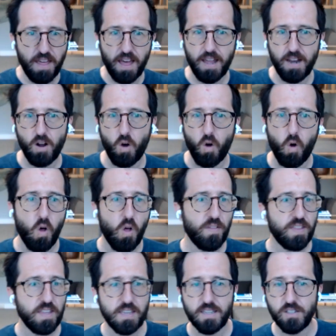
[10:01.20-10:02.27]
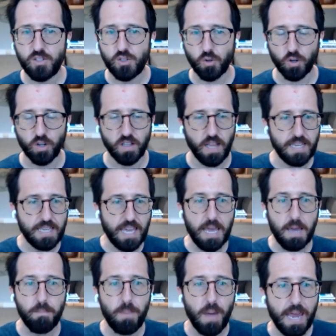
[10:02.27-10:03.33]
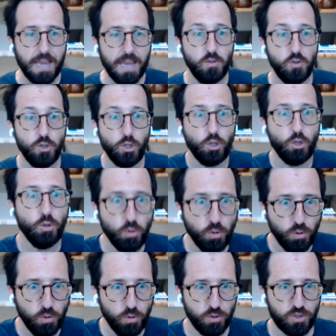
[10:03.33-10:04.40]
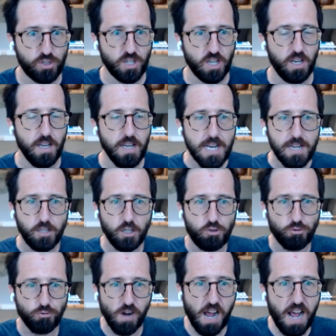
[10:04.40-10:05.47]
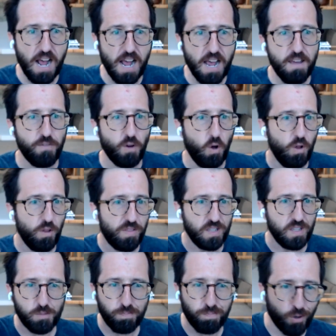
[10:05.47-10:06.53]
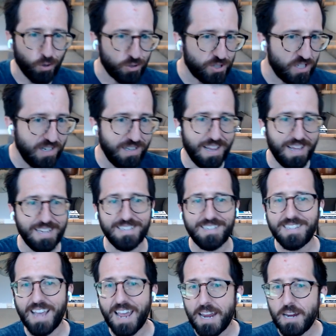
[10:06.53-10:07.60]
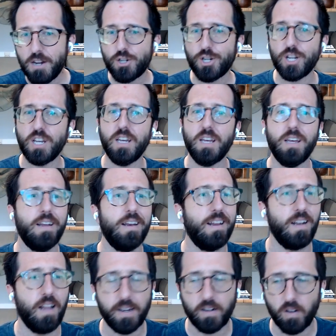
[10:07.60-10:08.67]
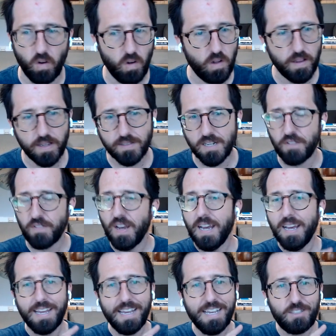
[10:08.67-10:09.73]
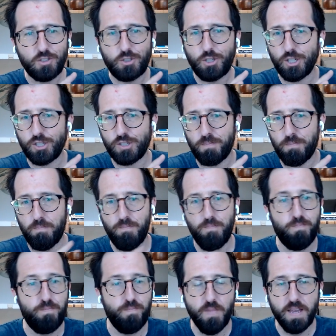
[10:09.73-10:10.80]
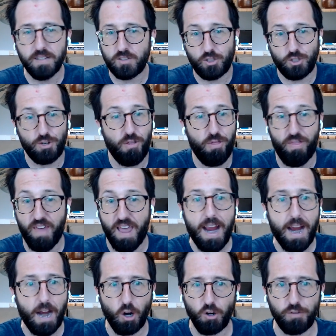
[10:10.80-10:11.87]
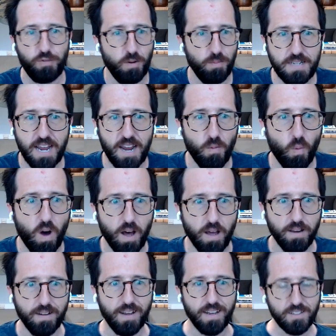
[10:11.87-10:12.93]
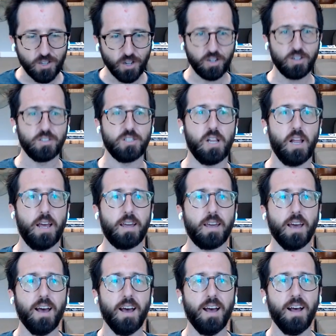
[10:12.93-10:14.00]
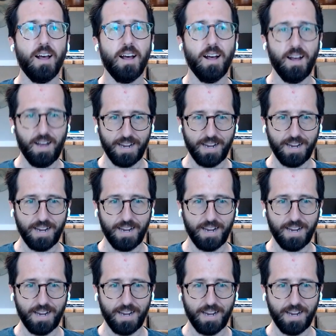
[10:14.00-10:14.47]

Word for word: that that all these sort of like campaigns use to to drive all this personalization and like all that stuff it's just it's just there from day one and so you're just like